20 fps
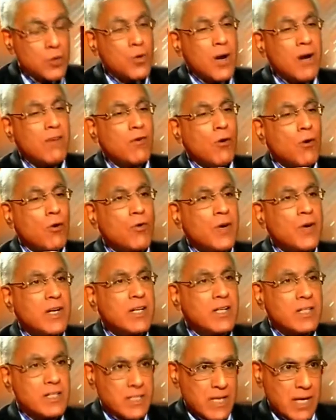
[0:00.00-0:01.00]
You have
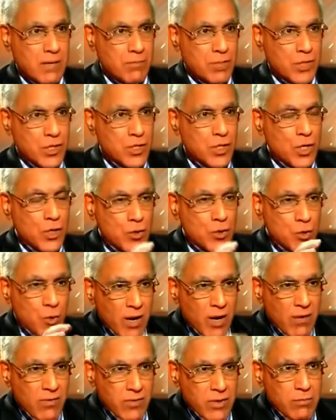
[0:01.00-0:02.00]
already established
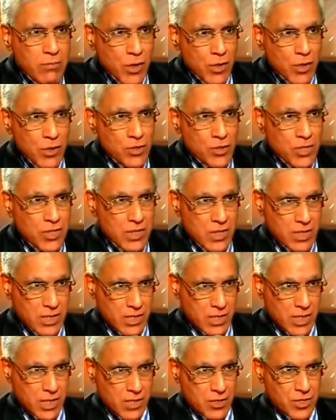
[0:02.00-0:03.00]
12 laboratories in
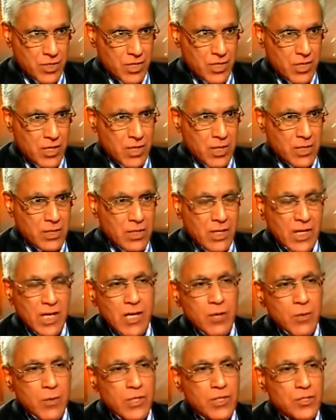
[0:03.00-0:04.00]
the country. The
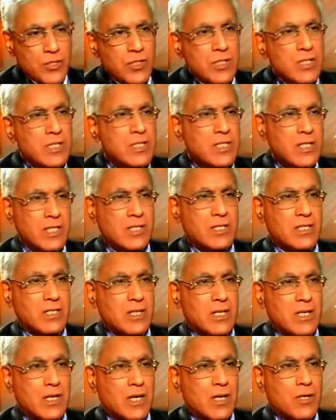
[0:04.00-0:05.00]
key question is this.
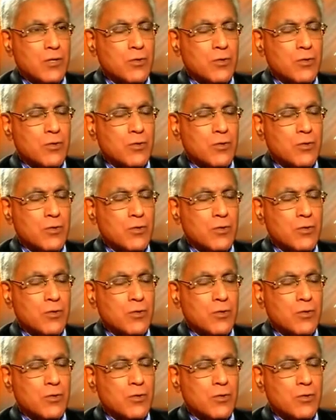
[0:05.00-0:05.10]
